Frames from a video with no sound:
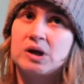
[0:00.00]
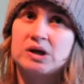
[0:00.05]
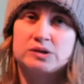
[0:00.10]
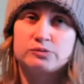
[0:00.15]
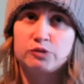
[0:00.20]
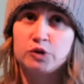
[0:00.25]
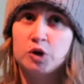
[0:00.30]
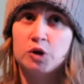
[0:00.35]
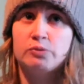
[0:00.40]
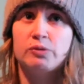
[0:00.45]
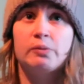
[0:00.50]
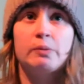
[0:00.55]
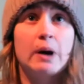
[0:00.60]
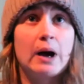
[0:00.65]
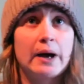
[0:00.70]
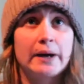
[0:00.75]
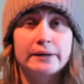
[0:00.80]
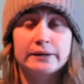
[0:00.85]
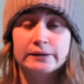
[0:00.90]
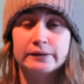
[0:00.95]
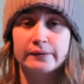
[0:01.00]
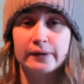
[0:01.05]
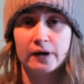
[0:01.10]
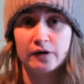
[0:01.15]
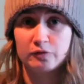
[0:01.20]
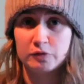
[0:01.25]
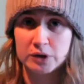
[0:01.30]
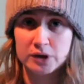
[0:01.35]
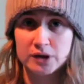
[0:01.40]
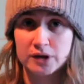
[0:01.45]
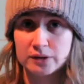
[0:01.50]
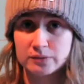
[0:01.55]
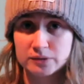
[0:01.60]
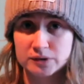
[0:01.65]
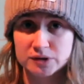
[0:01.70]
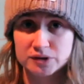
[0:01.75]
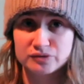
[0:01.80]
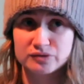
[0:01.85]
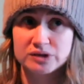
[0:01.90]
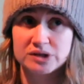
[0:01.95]
blown my mind that I've been able
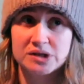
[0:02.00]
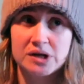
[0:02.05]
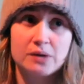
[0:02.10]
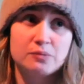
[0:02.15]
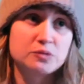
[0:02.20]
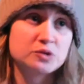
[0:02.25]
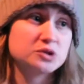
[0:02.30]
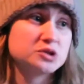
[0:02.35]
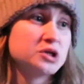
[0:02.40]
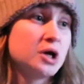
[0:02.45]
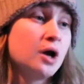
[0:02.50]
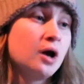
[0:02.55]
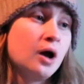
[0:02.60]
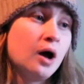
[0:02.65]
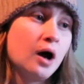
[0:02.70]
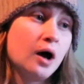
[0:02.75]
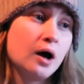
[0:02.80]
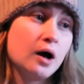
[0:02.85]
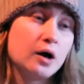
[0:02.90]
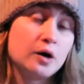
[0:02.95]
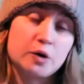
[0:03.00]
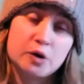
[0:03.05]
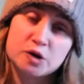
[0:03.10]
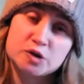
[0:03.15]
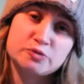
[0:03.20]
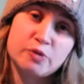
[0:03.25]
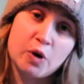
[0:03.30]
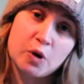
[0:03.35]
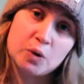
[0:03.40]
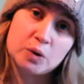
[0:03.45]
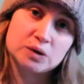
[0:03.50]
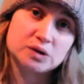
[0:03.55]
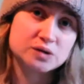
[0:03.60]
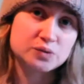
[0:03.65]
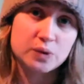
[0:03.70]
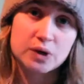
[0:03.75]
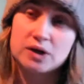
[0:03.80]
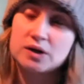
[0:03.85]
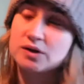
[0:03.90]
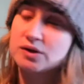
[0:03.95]
to read that much. I go to Paul as
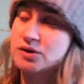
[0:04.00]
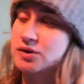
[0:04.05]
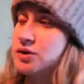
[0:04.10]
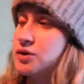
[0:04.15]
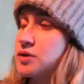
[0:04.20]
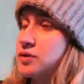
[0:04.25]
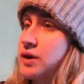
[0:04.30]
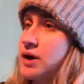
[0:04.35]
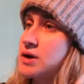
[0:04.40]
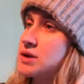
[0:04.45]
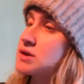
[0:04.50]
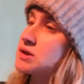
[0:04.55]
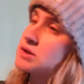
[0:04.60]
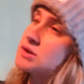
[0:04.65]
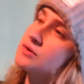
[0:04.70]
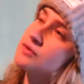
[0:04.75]
well, so that's